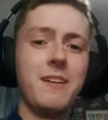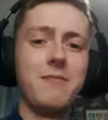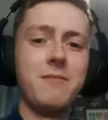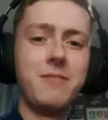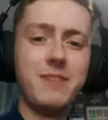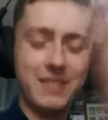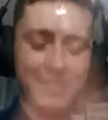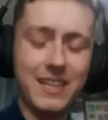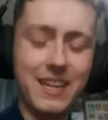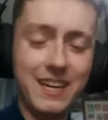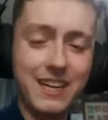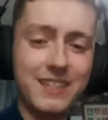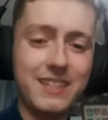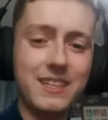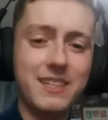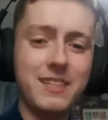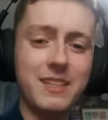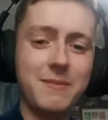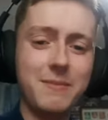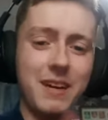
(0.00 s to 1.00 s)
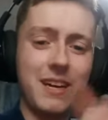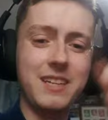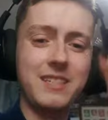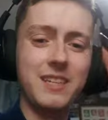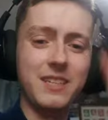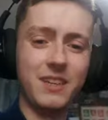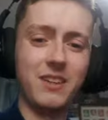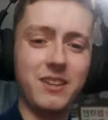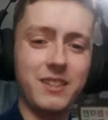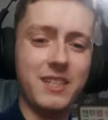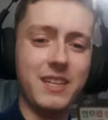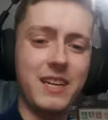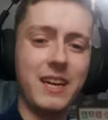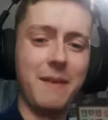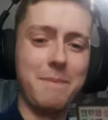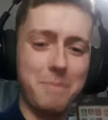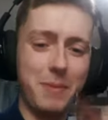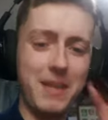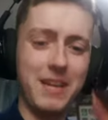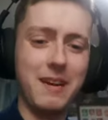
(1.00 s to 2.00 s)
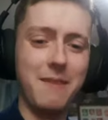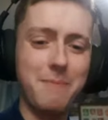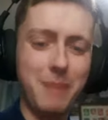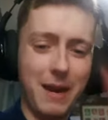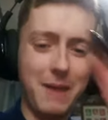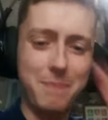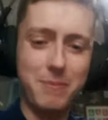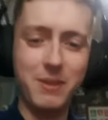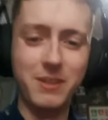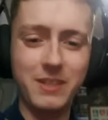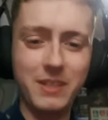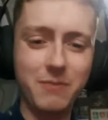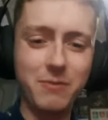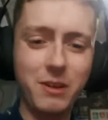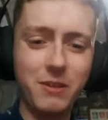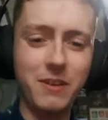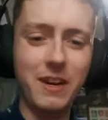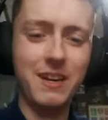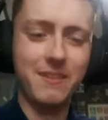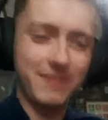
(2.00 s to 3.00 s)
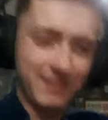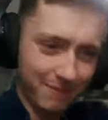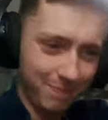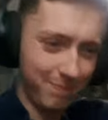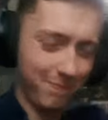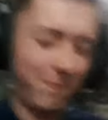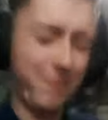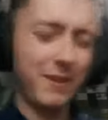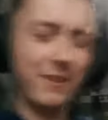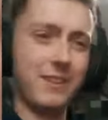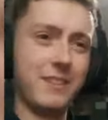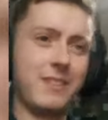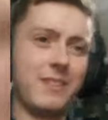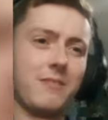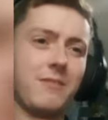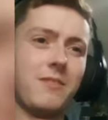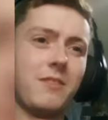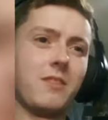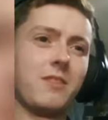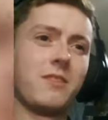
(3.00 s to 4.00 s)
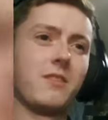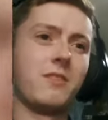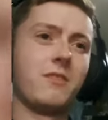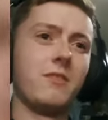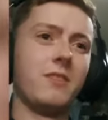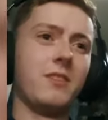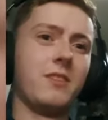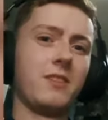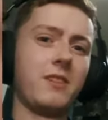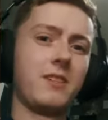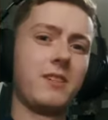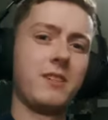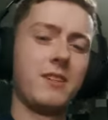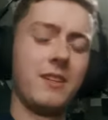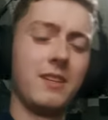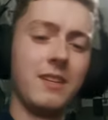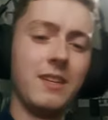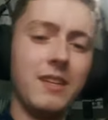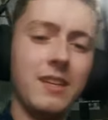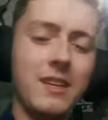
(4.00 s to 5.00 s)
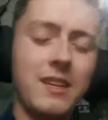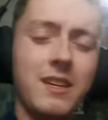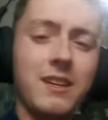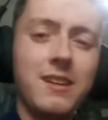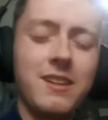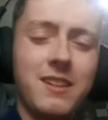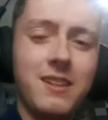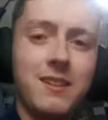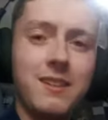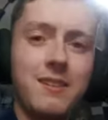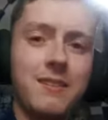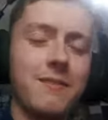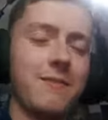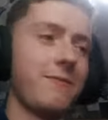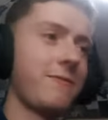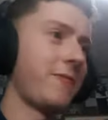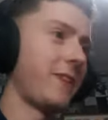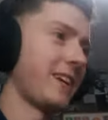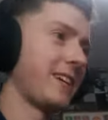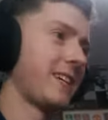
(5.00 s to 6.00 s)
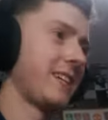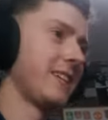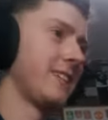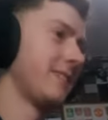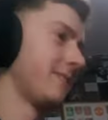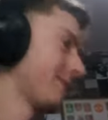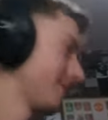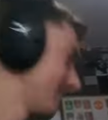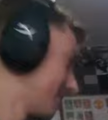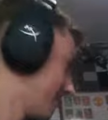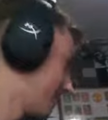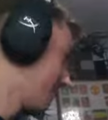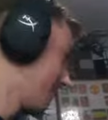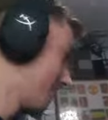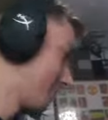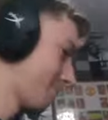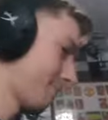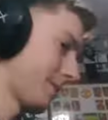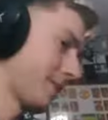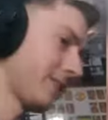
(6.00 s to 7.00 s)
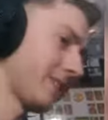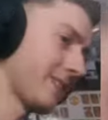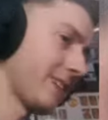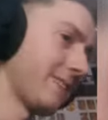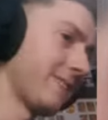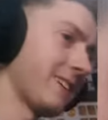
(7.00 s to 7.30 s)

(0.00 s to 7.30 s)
We signed this new manager not to get beaten by bloody Wolverhampton. Bloody wonders. Freaking bloody...